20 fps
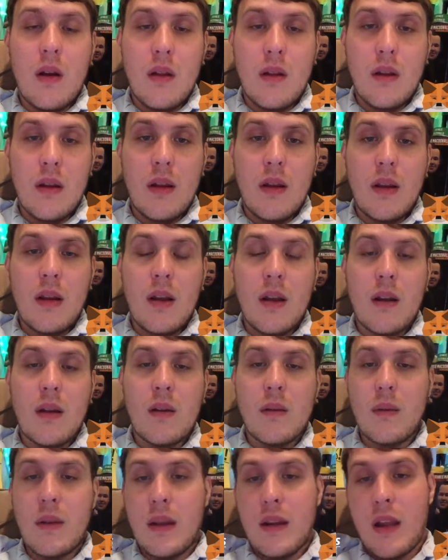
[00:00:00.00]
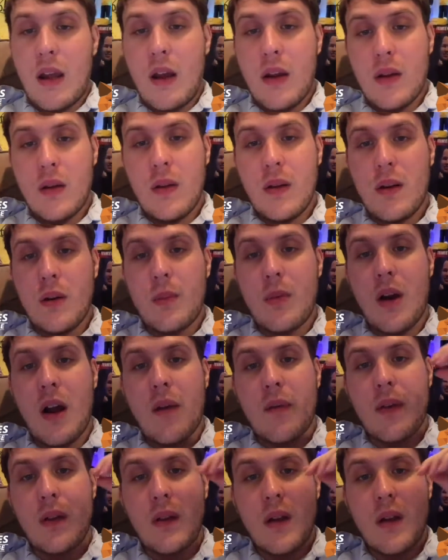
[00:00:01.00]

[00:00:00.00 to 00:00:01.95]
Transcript: the uh, calculate your profit